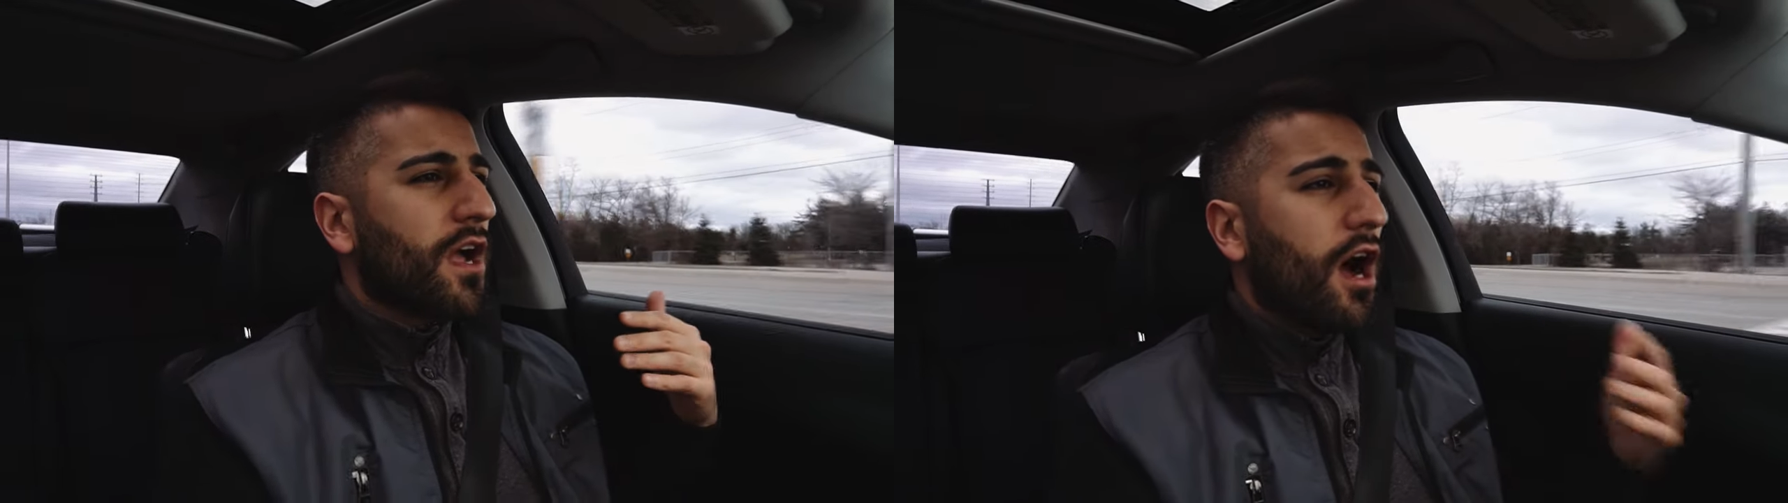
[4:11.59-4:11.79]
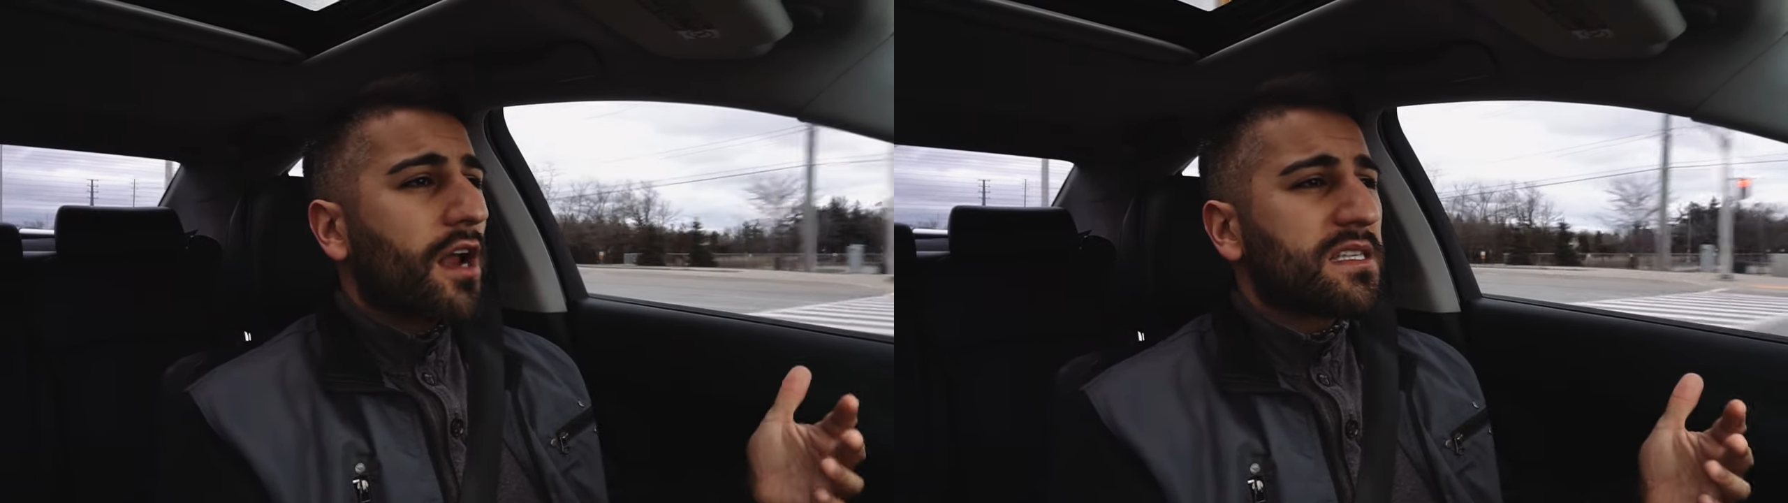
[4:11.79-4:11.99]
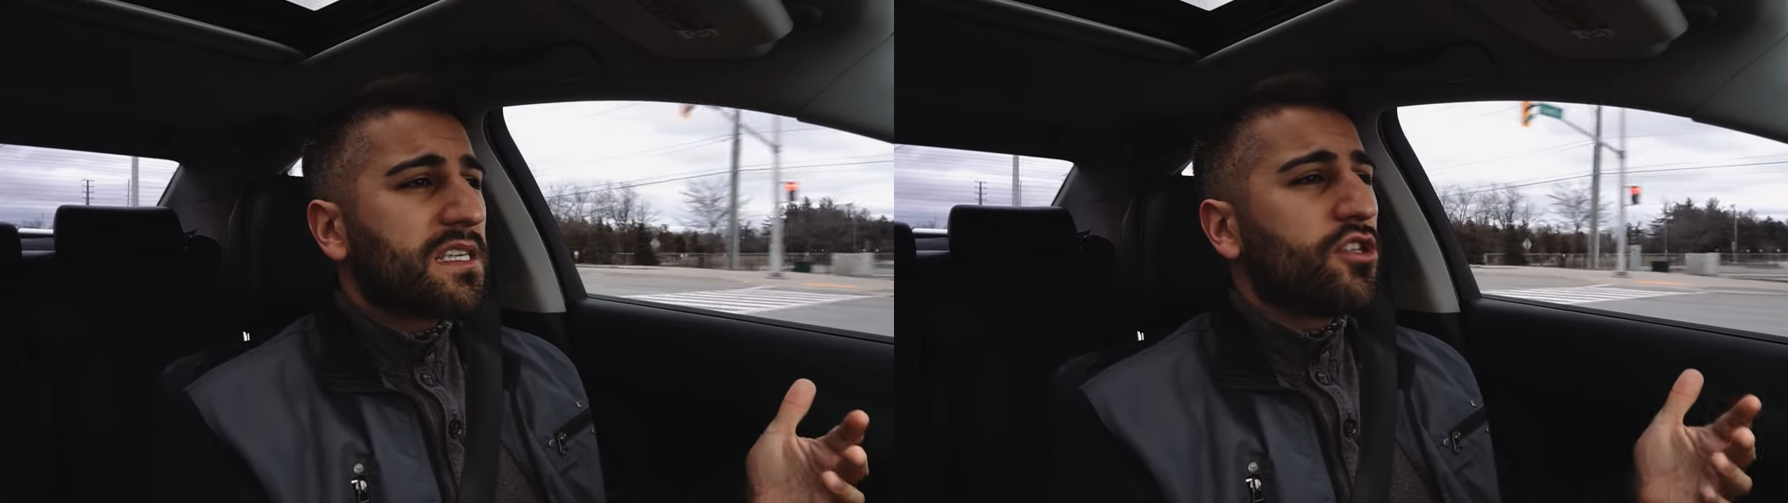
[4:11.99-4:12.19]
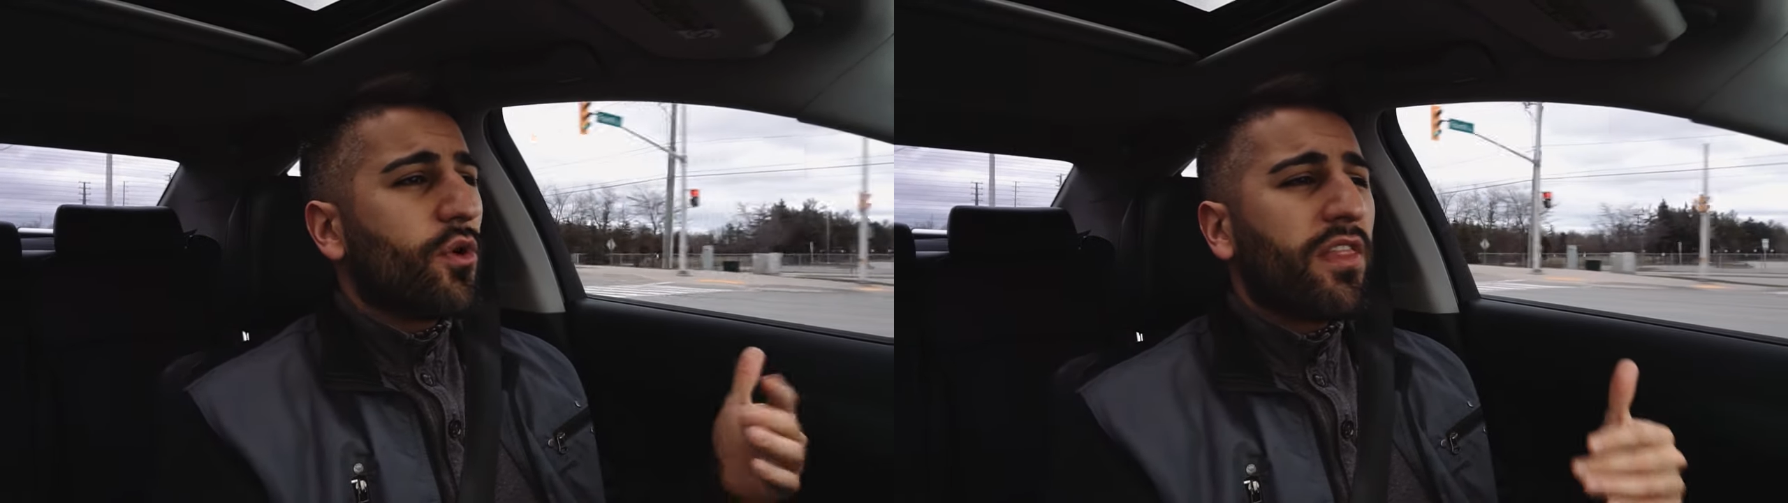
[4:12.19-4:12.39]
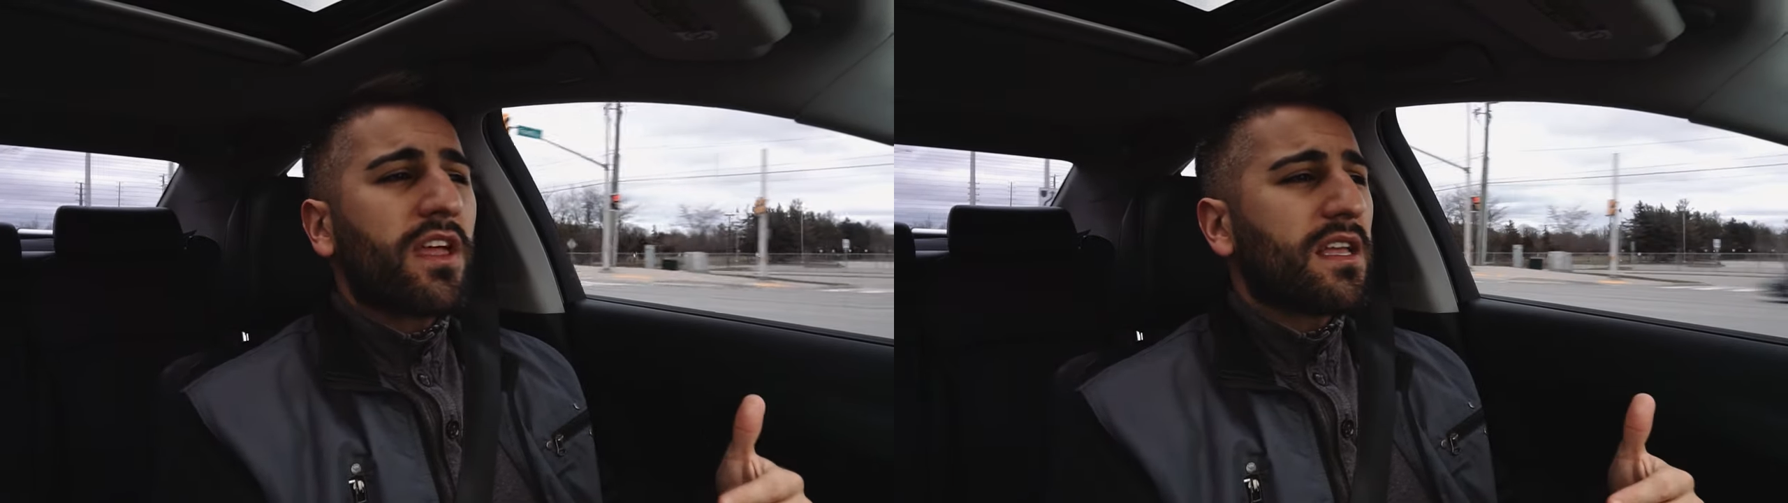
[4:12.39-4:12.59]
Honestly, do
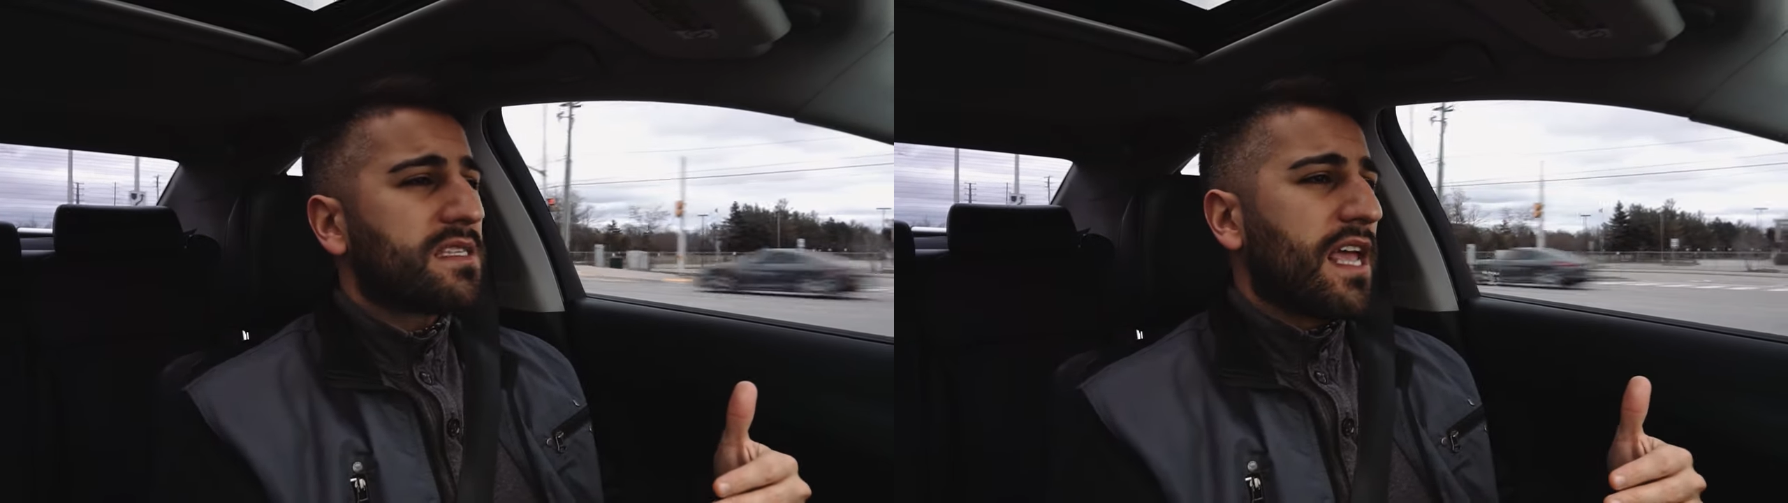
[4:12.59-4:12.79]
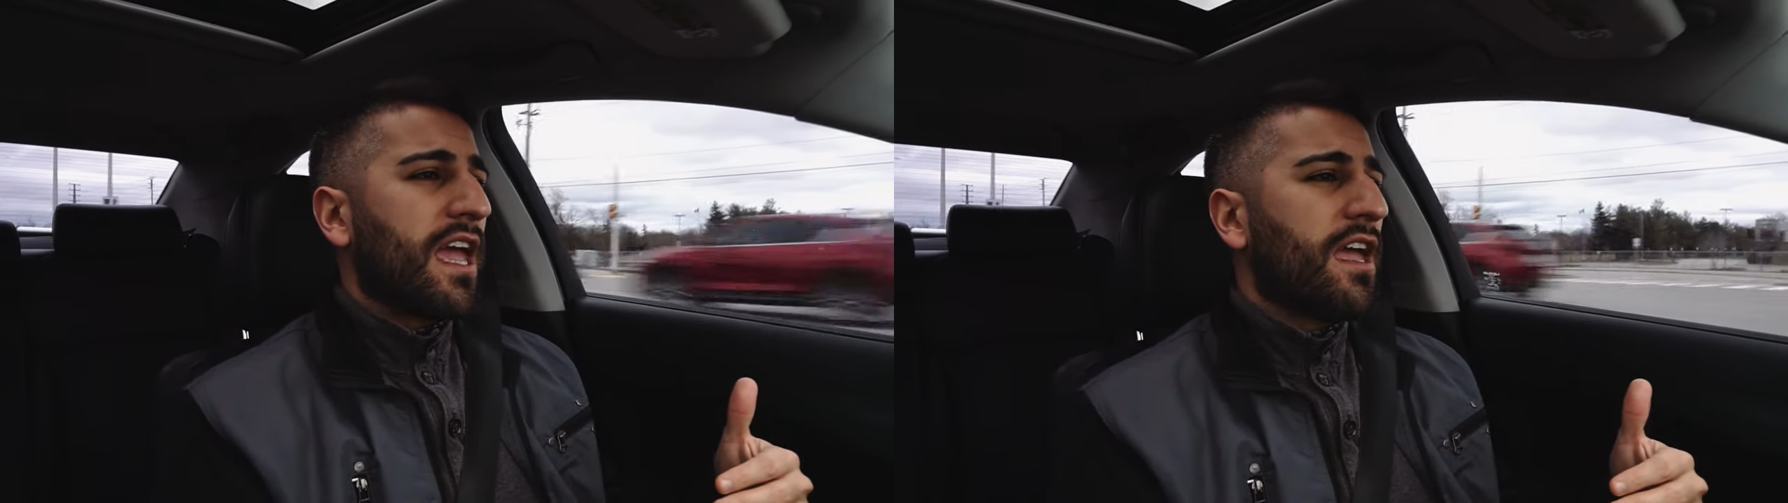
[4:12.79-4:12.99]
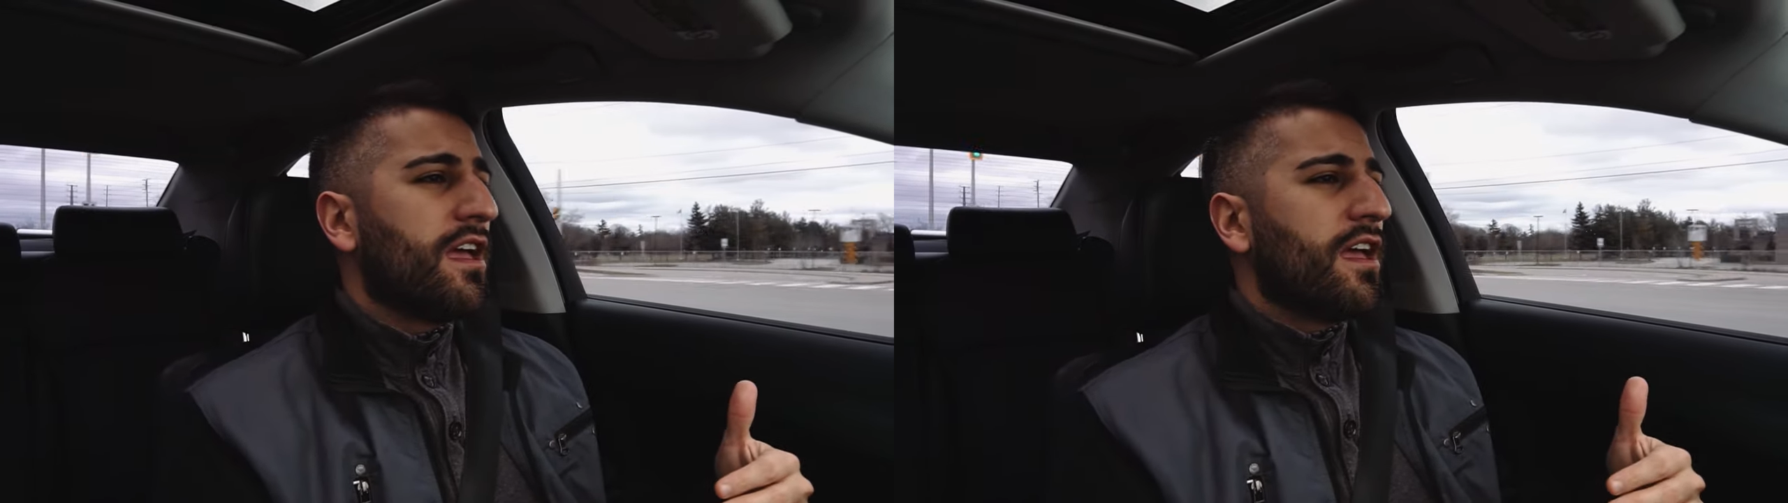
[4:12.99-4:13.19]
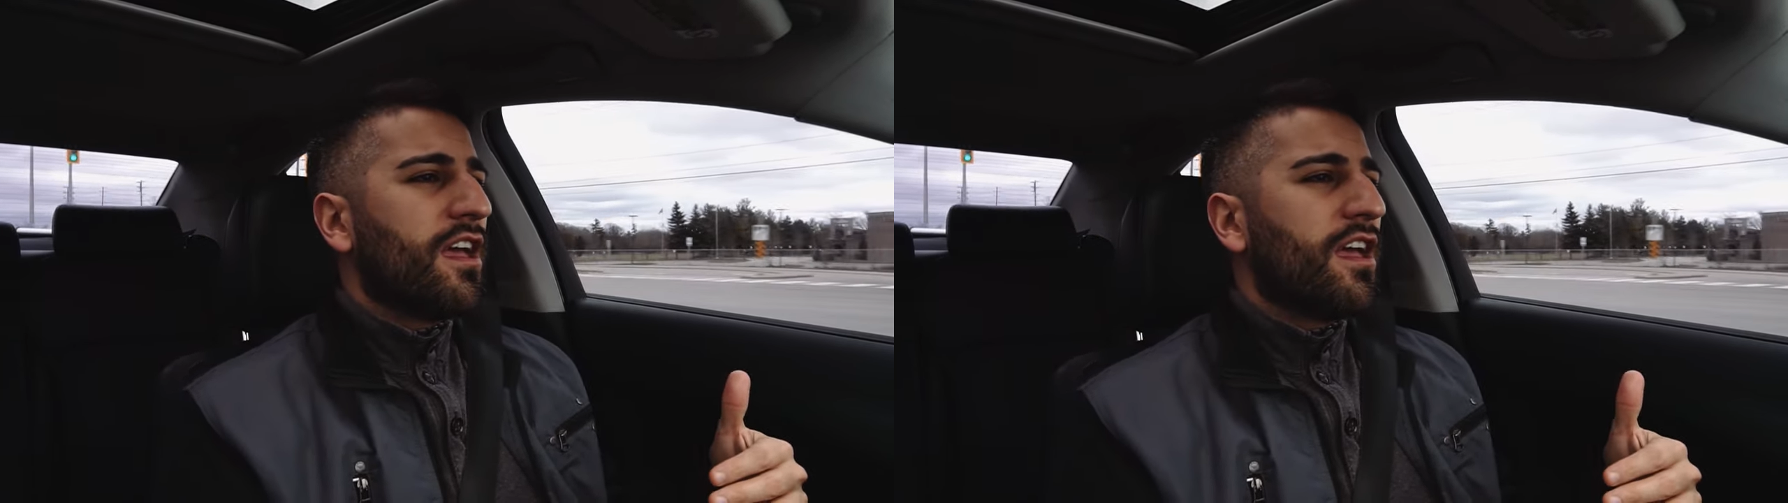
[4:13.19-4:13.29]
I think it's a